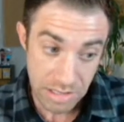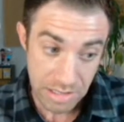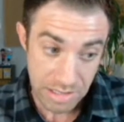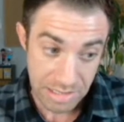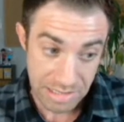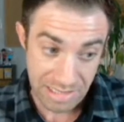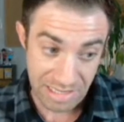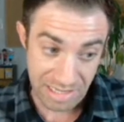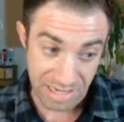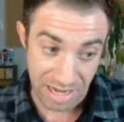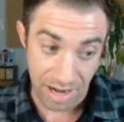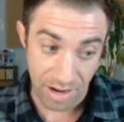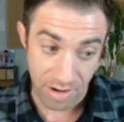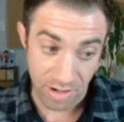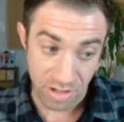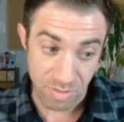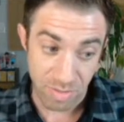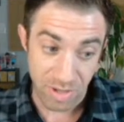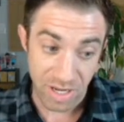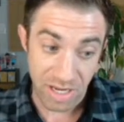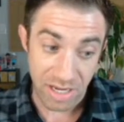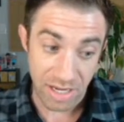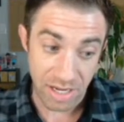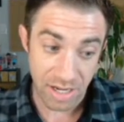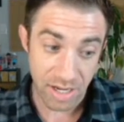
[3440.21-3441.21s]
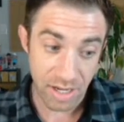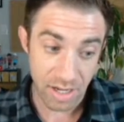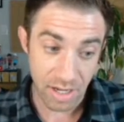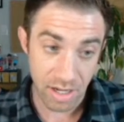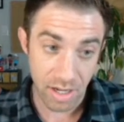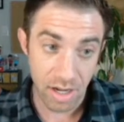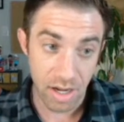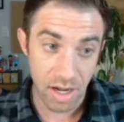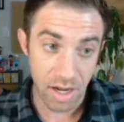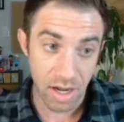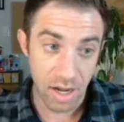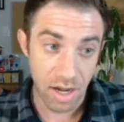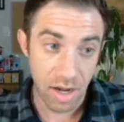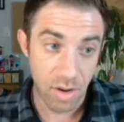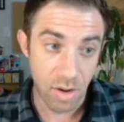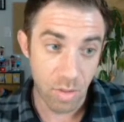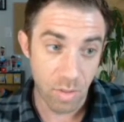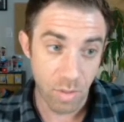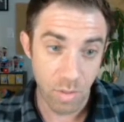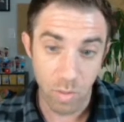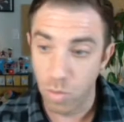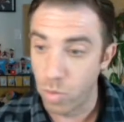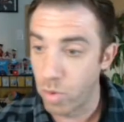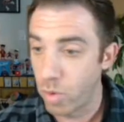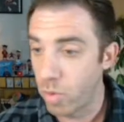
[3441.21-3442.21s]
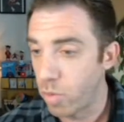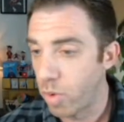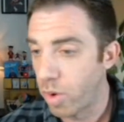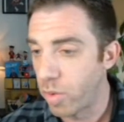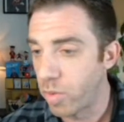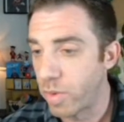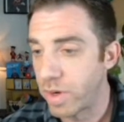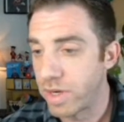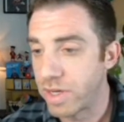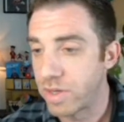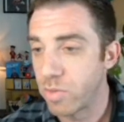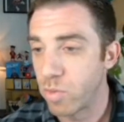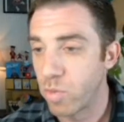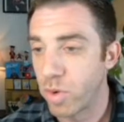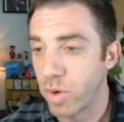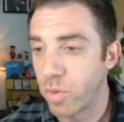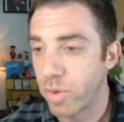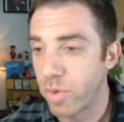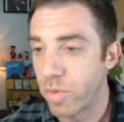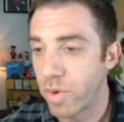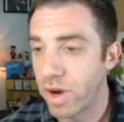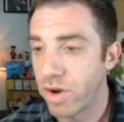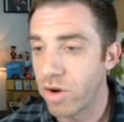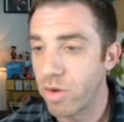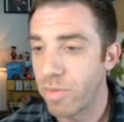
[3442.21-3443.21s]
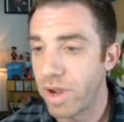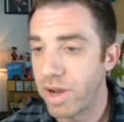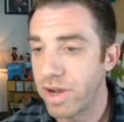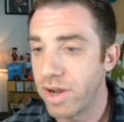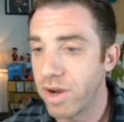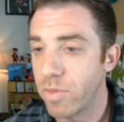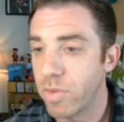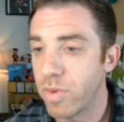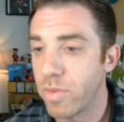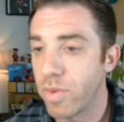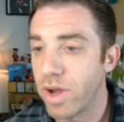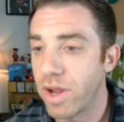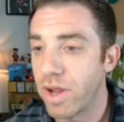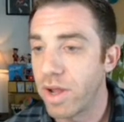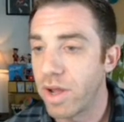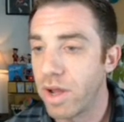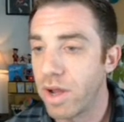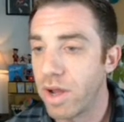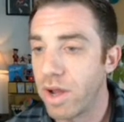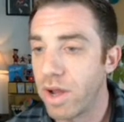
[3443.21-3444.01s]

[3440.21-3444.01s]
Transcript: it scares me. What do we want to know about here? We want